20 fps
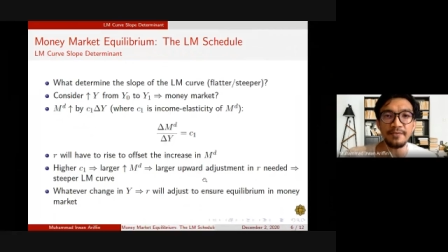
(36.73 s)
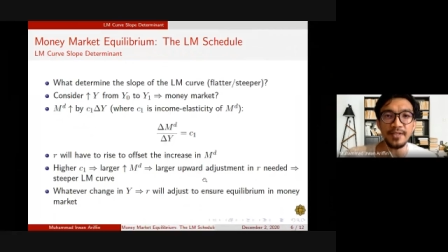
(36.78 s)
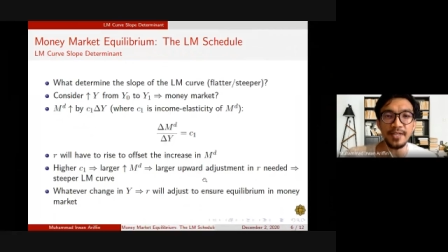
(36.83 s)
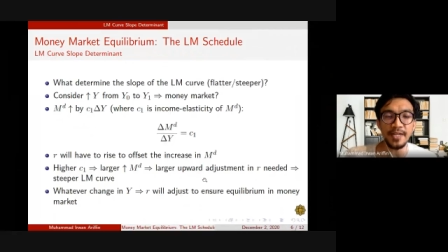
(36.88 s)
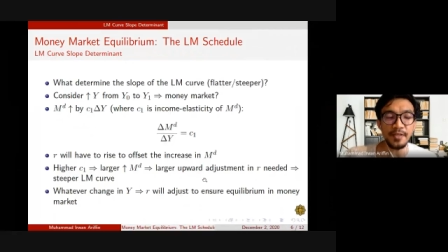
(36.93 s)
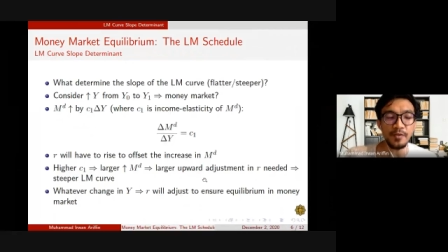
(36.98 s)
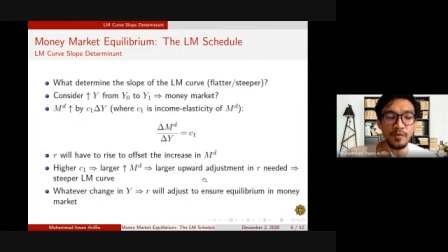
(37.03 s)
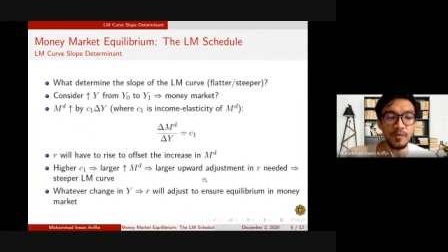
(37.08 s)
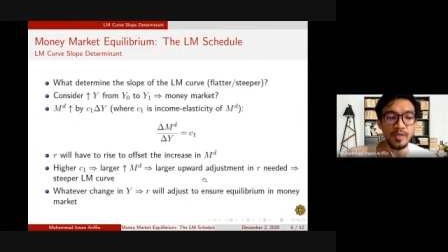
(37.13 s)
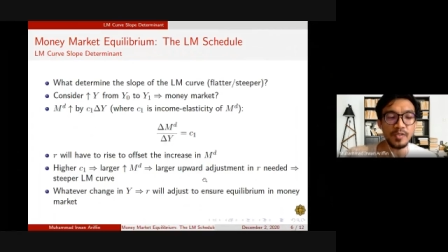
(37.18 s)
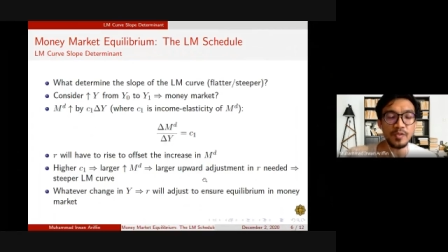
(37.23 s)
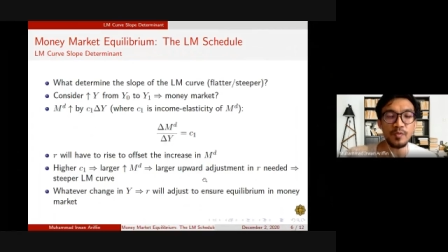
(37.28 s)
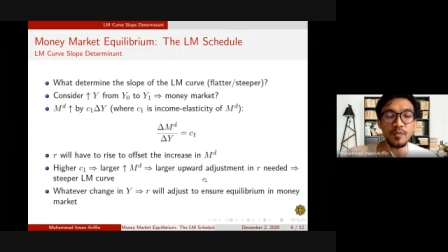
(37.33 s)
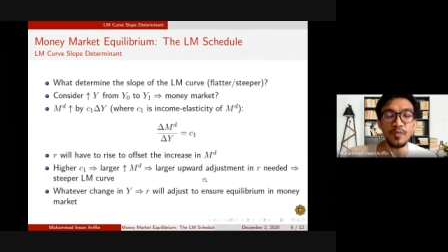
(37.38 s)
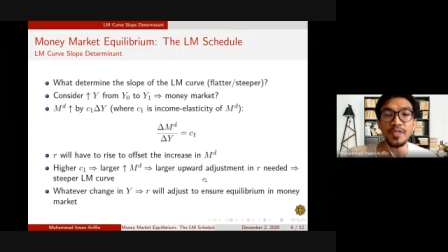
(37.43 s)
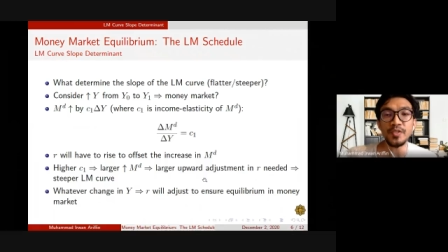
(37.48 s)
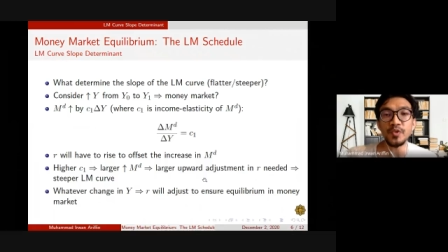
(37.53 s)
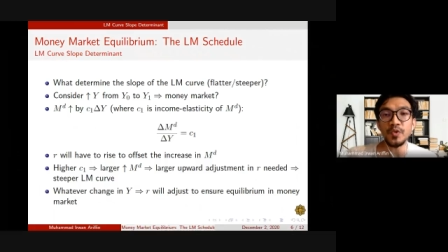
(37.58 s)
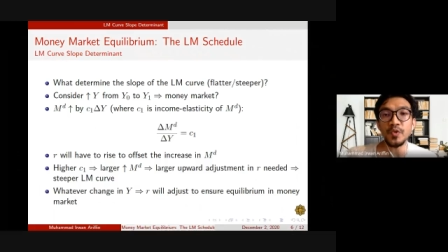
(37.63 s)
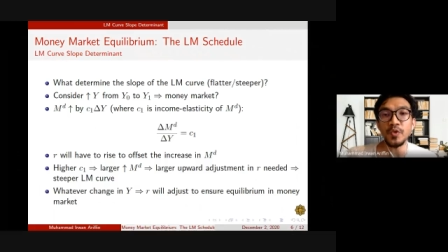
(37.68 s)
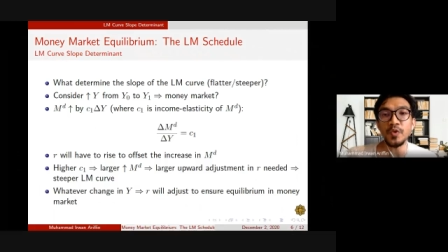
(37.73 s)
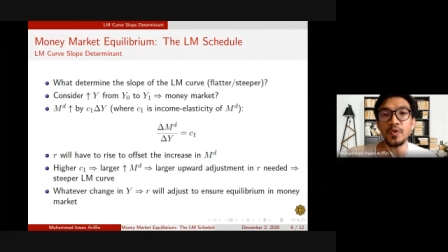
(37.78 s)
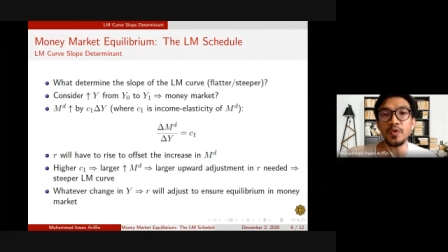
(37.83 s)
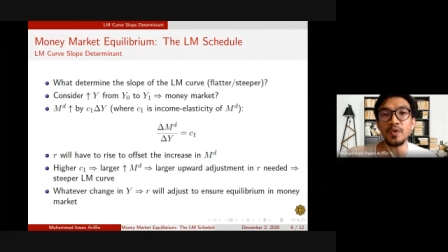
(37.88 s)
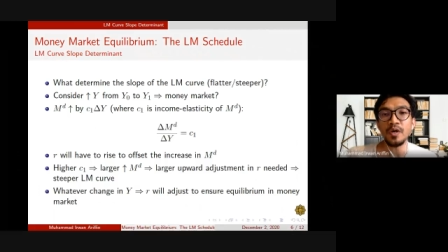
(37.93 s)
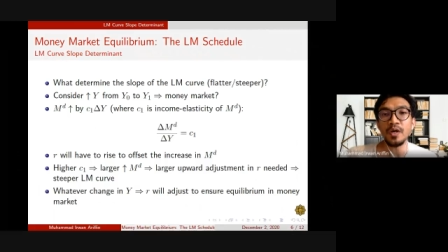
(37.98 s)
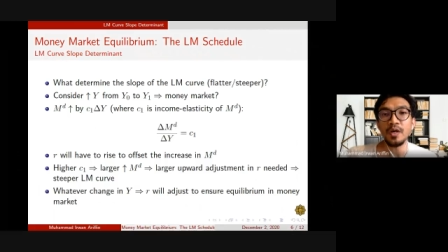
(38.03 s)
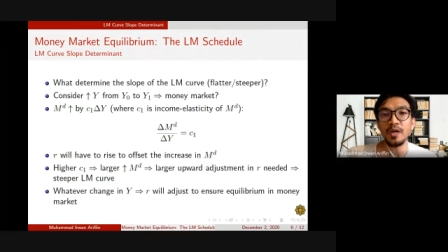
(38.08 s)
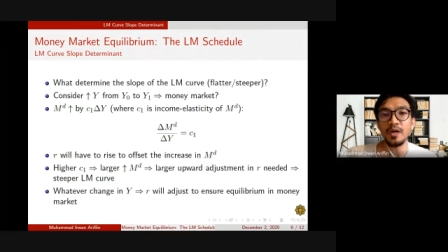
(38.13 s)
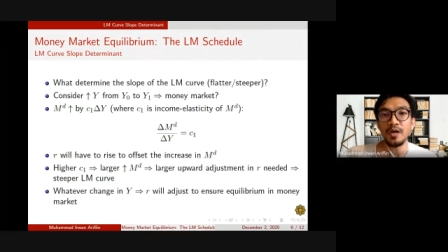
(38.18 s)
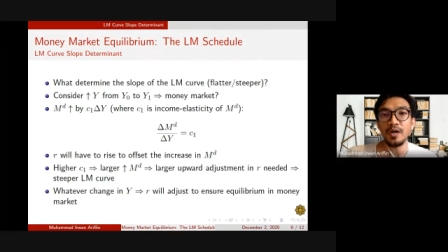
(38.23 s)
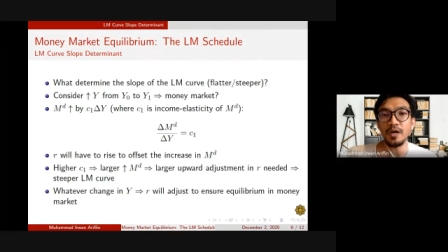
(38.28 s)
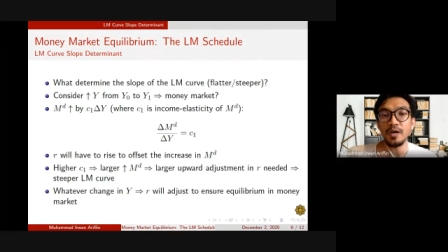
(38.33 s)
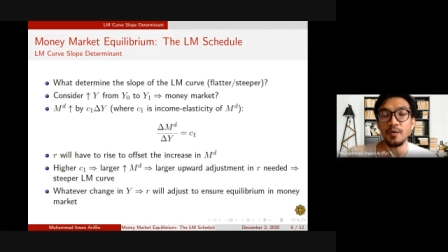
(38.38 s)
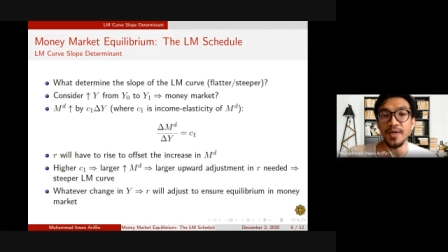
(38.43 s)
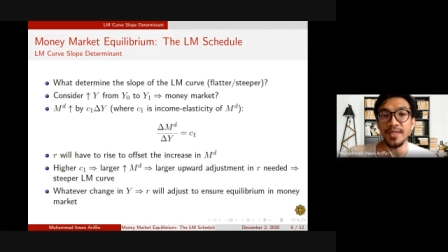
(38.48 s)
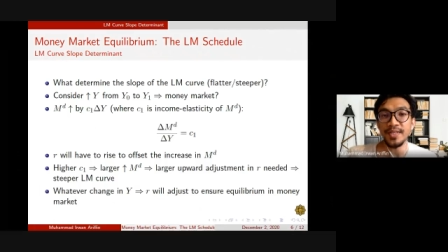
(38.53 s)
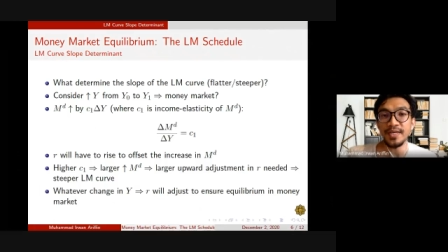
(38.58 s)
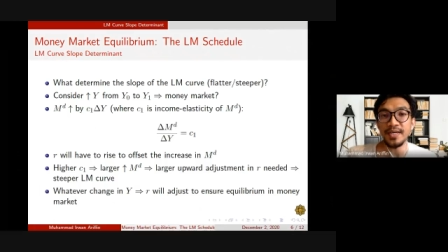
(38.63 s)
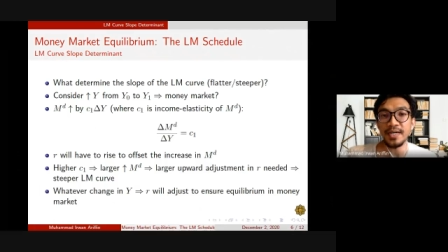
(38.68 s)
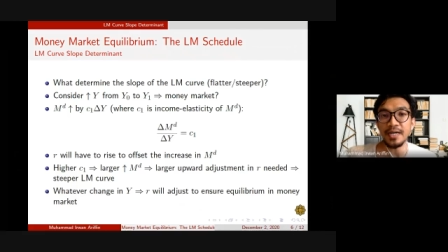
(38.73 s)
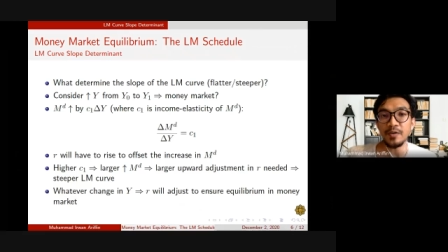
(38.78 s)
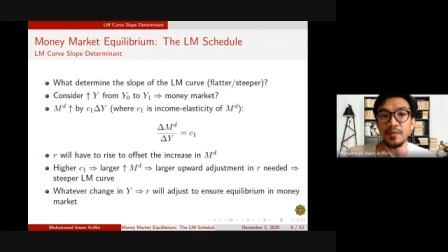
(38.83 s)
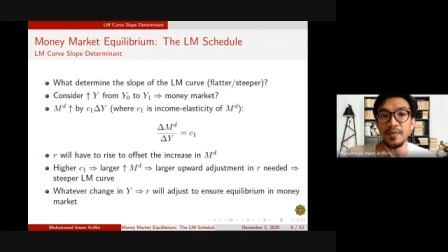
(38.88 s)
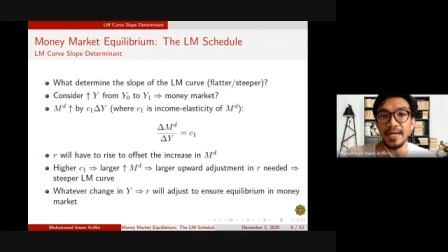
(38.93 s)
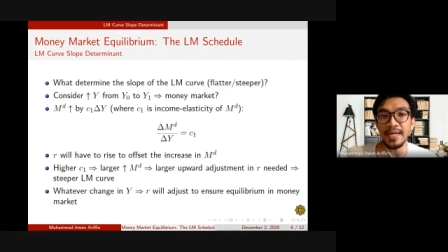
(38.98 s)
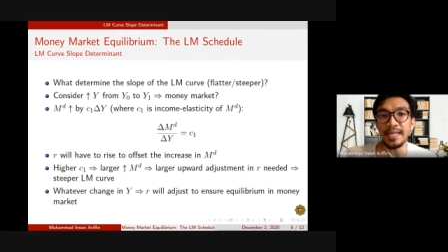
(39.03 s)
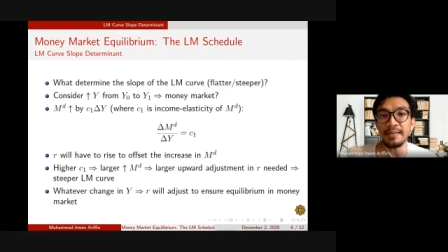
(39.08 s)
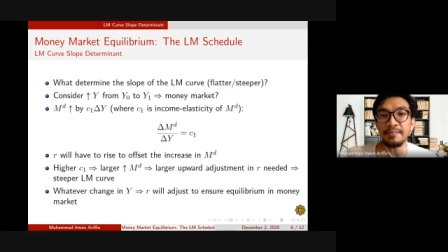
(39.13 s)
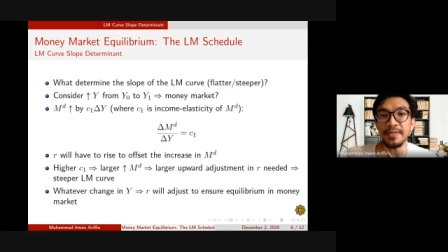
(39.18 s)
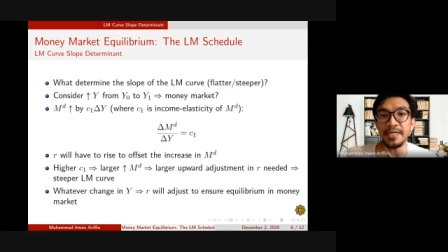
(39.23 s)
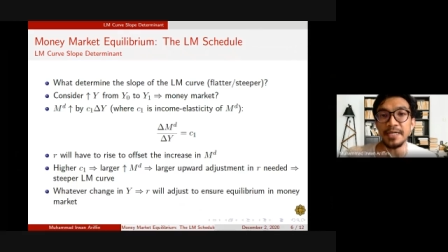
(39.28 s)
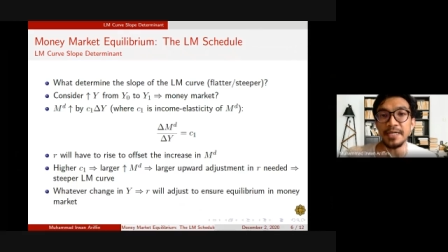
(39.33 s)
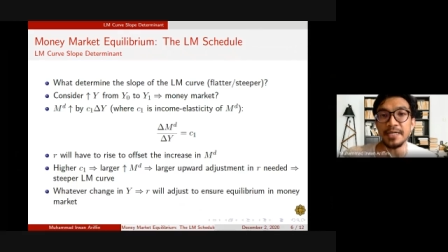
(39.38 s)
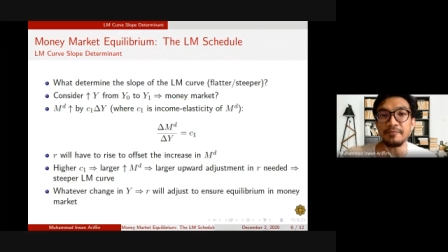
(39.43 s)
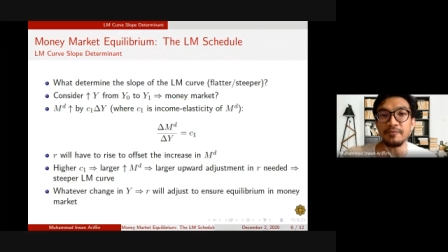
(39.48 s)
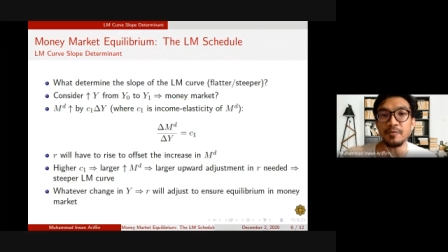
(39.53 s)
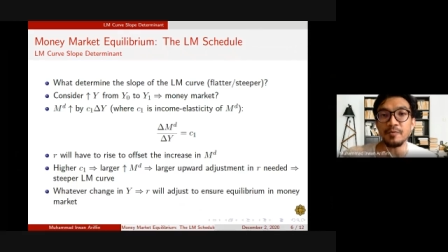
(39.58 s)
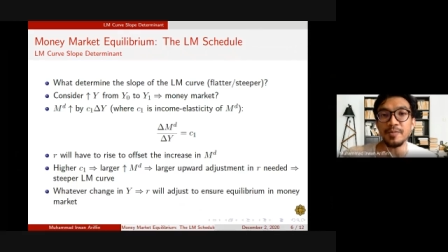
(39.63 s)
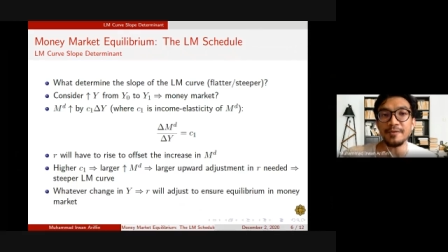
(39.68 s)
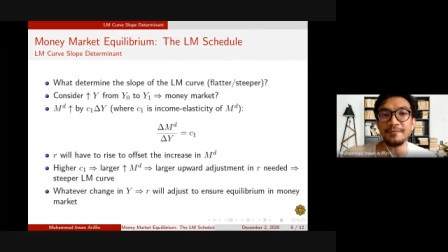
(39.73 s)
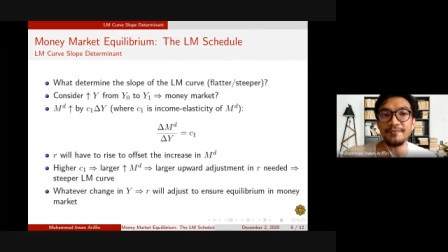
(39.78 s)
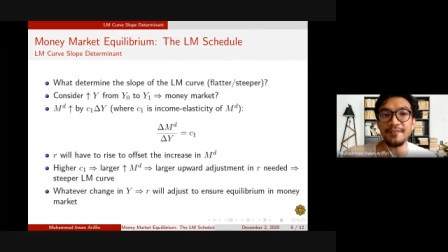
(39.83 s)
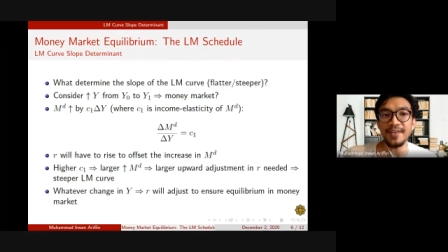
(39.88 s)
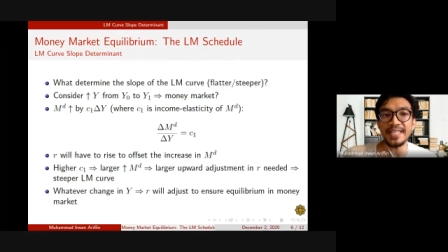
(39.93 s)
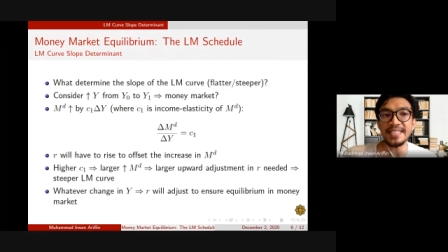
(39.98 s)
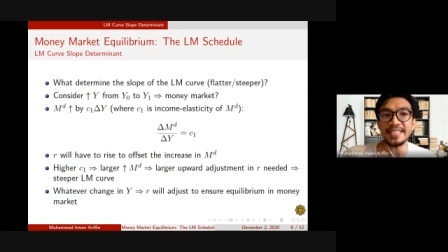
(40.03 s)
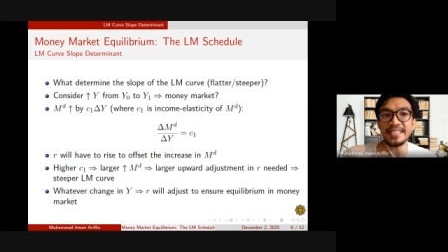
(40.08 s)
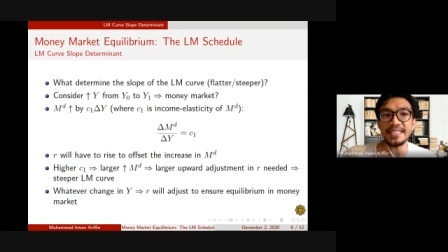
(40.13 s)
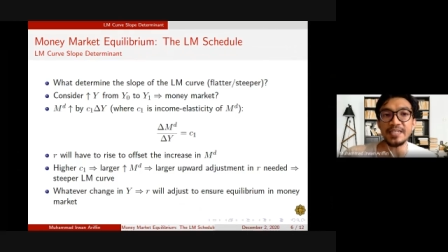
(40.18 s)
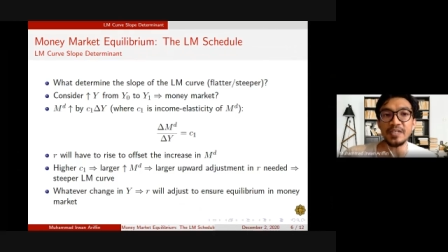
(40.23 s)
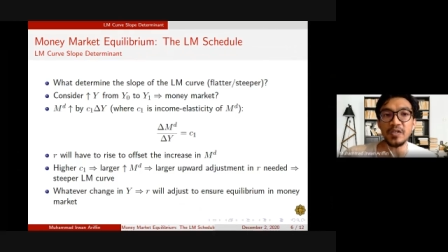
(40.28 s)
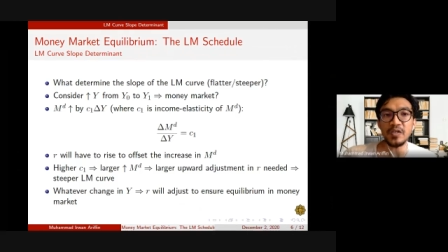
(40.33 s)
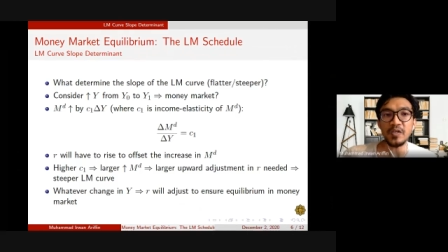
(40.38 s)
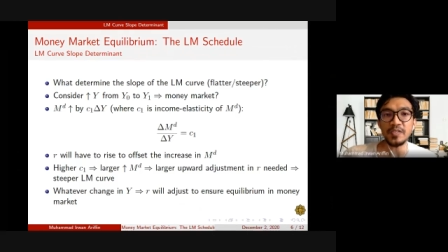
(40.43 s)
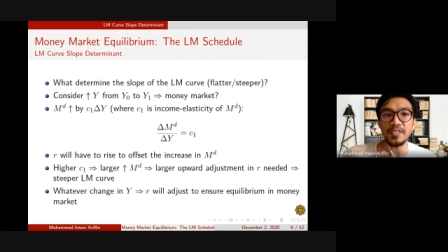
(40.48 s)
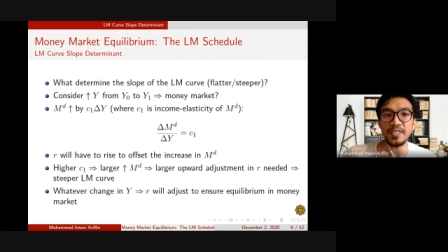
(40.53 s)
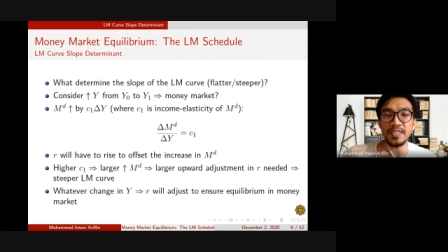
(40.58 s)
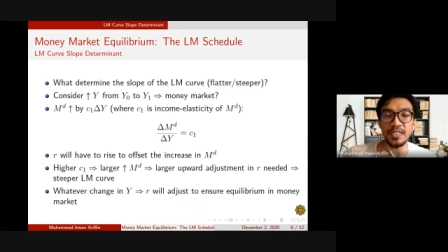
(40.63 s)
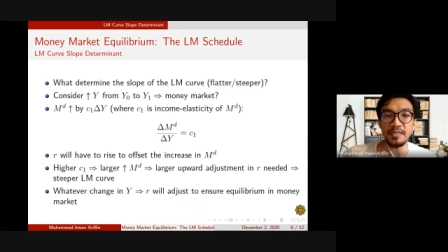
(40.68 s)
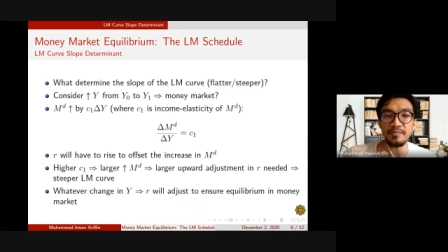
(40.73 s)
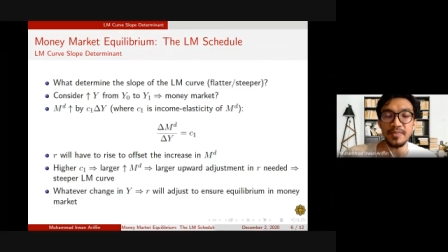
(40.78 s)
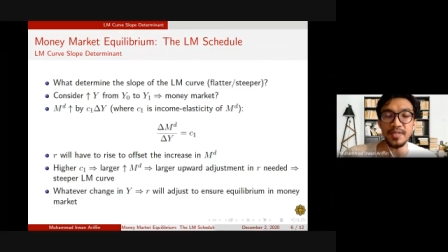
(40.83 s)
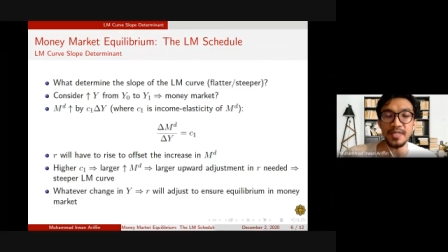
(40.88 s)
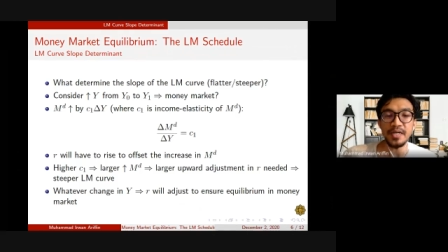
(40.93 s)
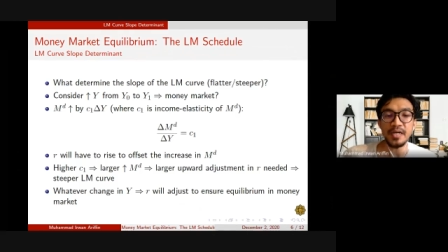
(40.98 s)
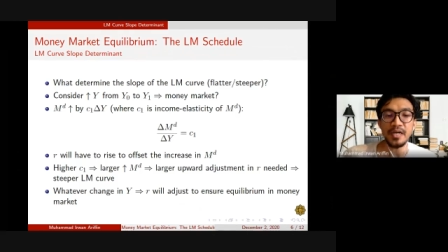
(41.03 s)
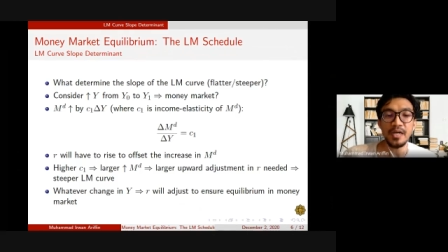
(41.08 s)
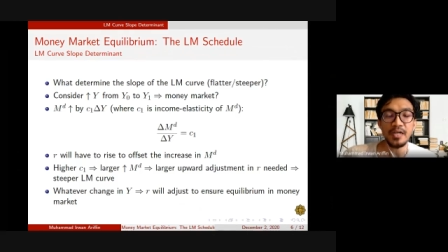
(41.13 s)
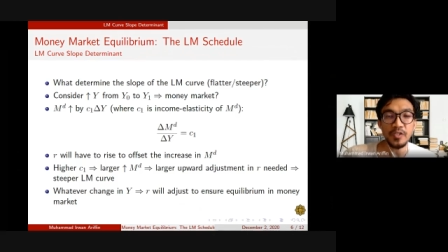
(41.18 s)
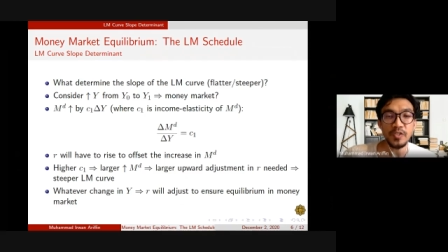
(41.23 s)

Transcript: In other words, we want to know uh, whether our LM curve would be flatter or steeper.